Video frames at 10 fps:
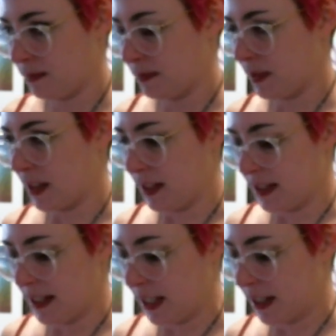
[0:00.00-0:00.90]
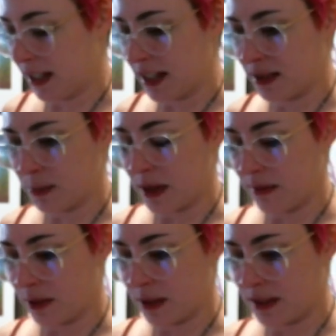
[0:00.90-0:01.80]
like deglaze whatever
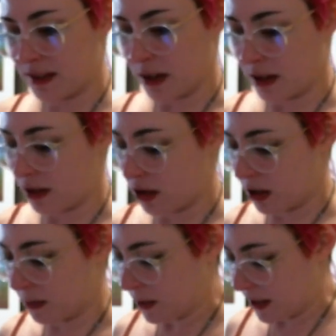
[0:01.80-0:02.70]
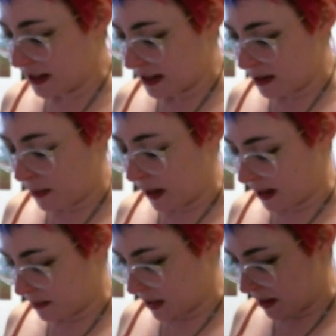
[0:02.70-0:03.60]
is starting to caramelize in the pan, but
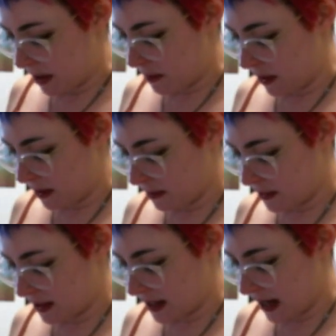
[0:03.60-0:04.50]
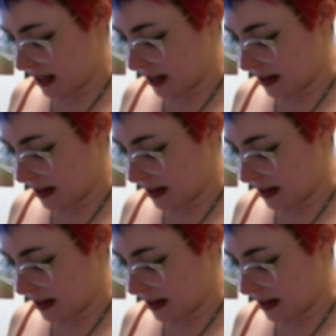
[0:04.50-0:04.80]
I might be mistaken.